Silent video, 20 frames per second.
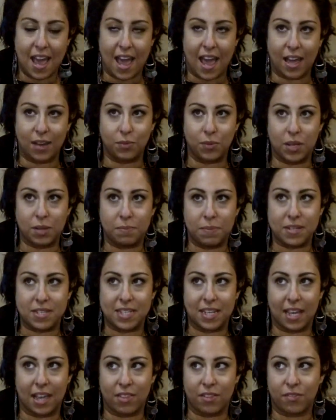And we had been
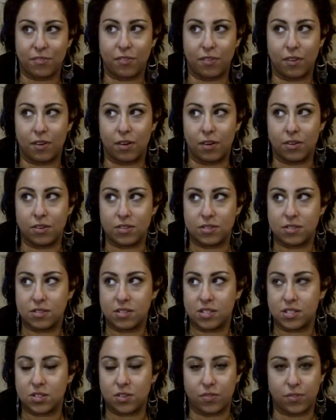together for
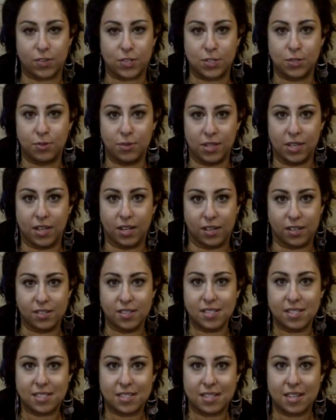just over 2
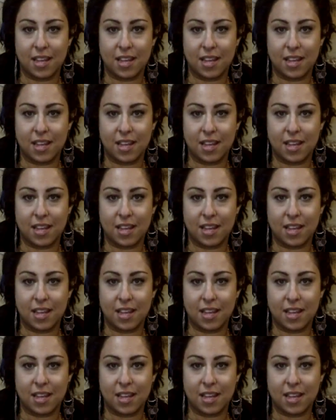years.